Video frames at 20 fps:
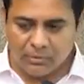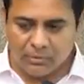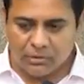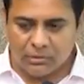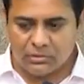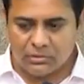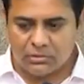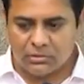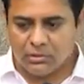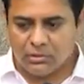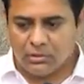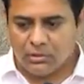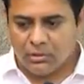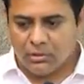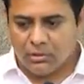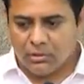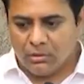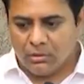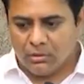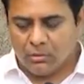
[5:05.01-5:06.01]
Because,
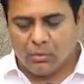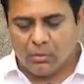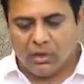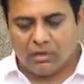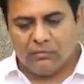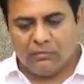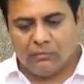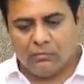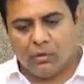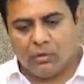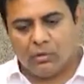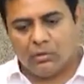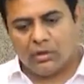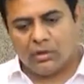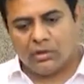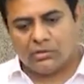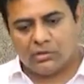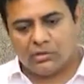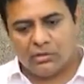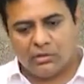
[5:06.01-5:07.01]
you know, while we want
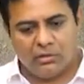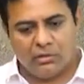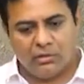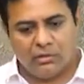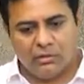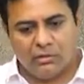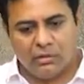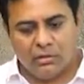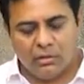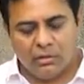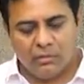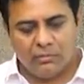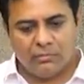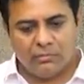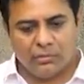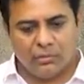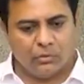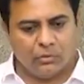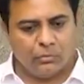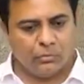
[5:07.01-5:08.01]
our children, uh,
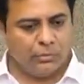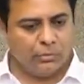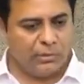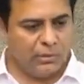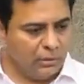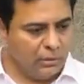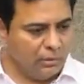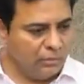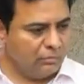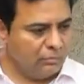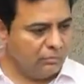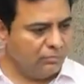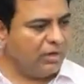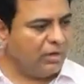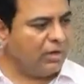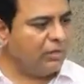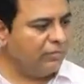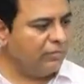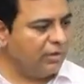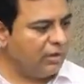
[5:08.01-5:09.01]
you know, to be
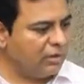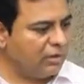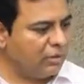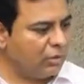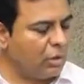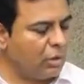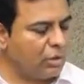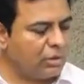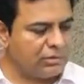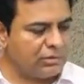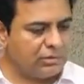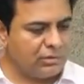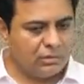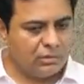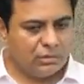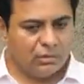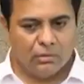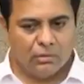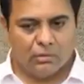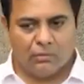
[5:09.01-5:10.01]
well aware, cognizant,
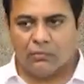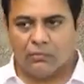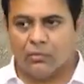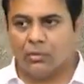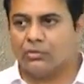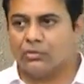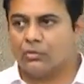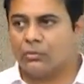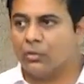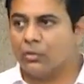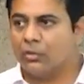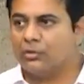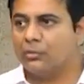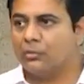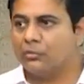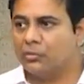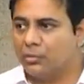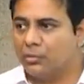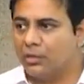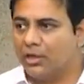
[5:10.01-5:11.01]
we also want
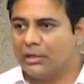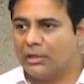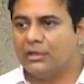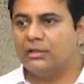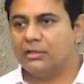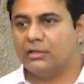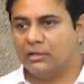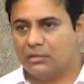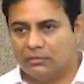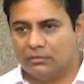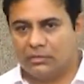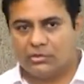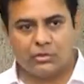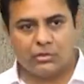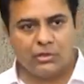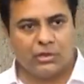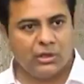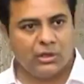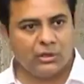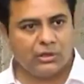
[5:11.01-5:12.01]
them to be healthy.
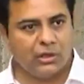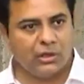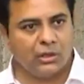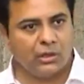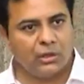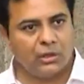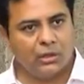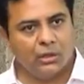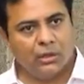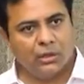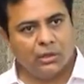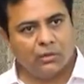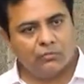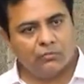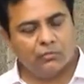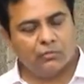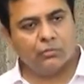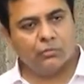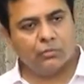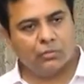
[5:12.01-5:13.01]
Eventually, I think
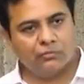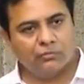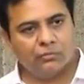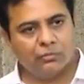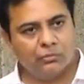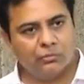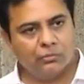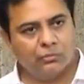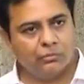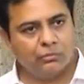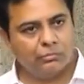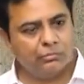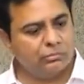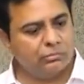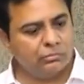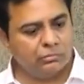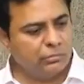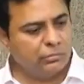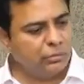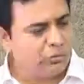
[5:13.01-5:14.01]
if you if you
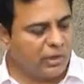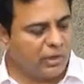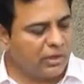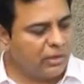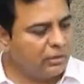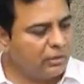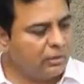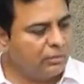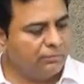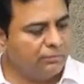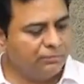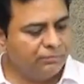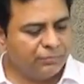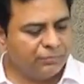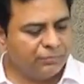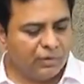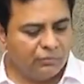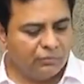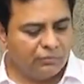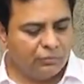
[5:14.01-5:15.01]
look at a
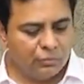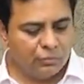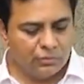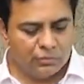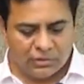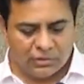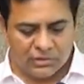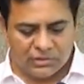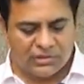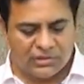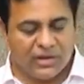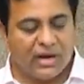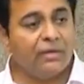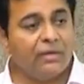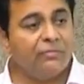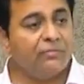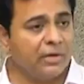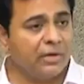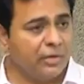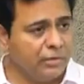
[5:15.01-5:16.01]
few of the things that
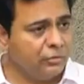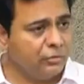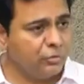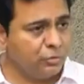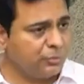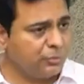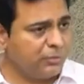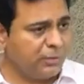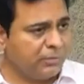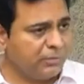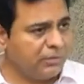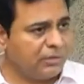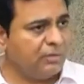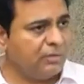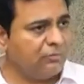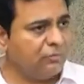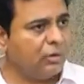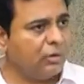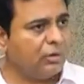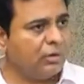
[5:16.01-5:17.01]
I've read in newspapers. I
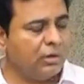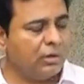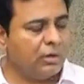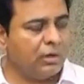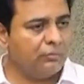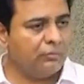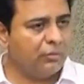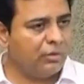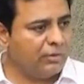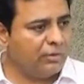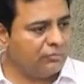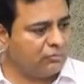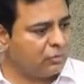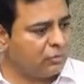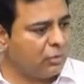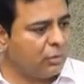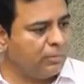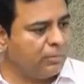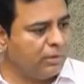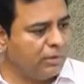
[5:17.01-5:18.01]
have not re- I've, I've
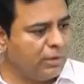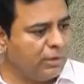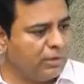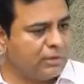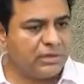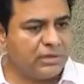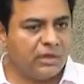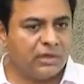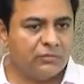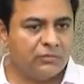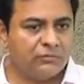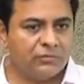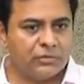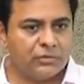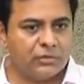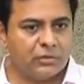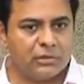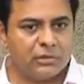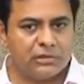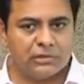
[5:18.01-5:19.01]
stopped reading scientific
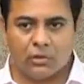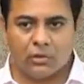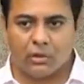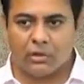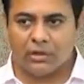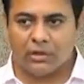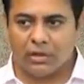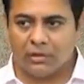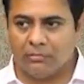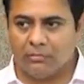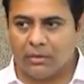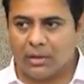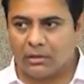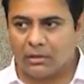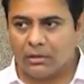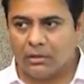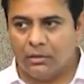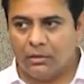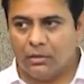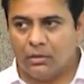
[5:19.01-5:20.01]
journals a long time back,
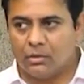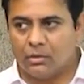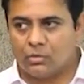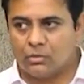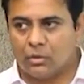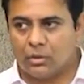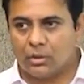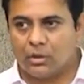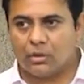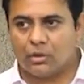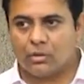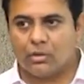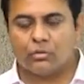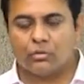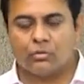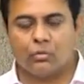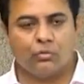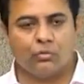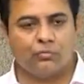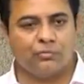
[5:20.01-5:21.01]
so I
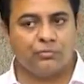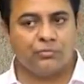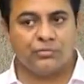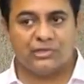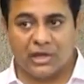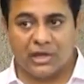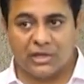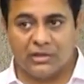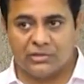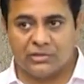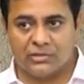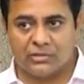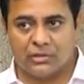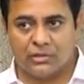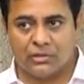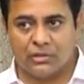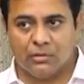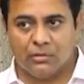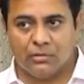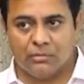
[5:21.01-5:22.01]
cannot quote from science,
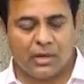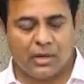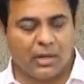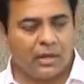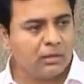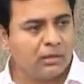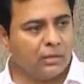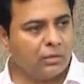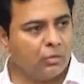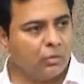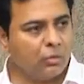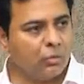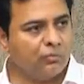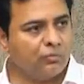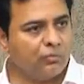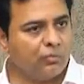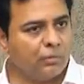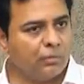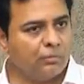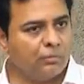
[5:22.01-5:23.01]
but I can quote
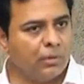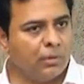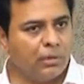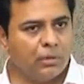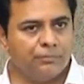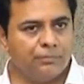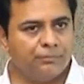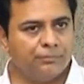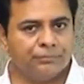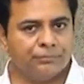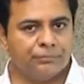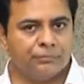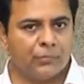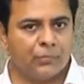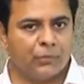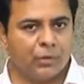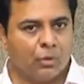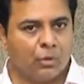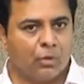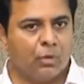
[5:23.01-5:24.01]
from um,
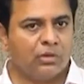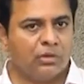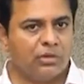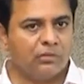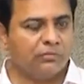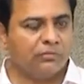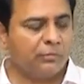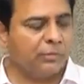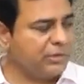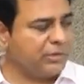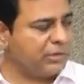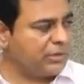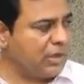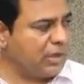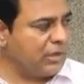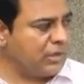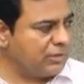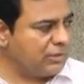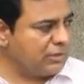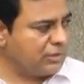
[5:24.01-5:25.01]
all the information
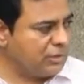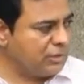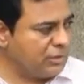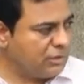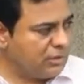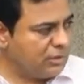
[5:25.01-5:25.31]
that is.